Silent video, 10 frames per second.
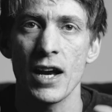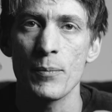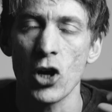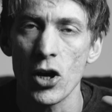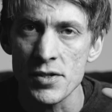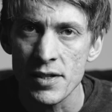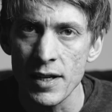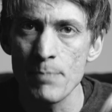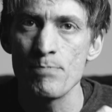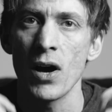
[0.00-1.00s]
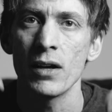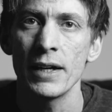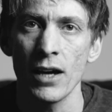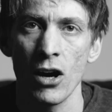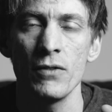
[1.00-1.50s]
that I'm constantly
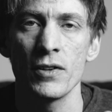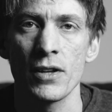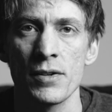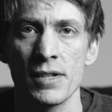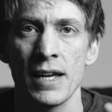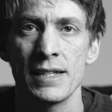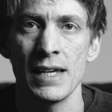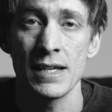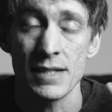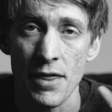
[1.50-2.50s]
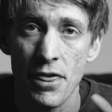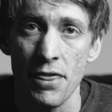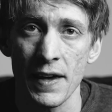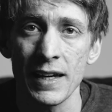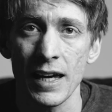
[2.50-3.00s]
mulling over those ideas and
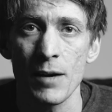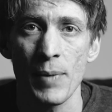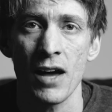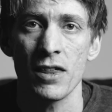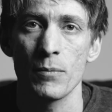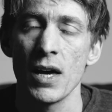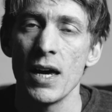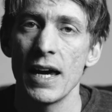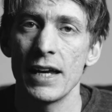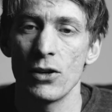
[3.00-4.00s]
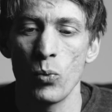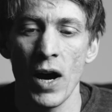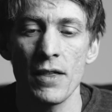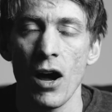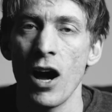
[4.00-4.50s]
thinking about them in a
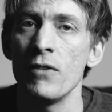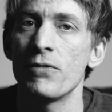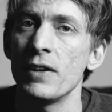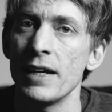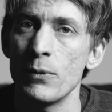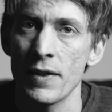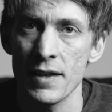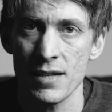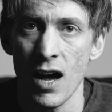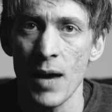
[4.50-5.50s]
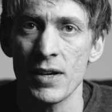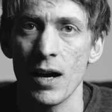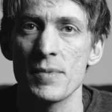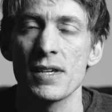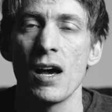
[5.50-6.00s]
way that hopefully when the time
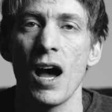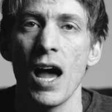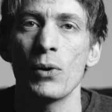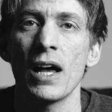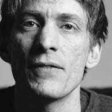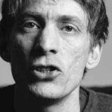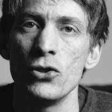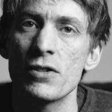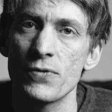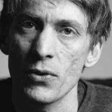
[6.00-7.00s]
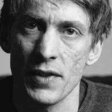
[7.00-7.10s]
comes, I will have useful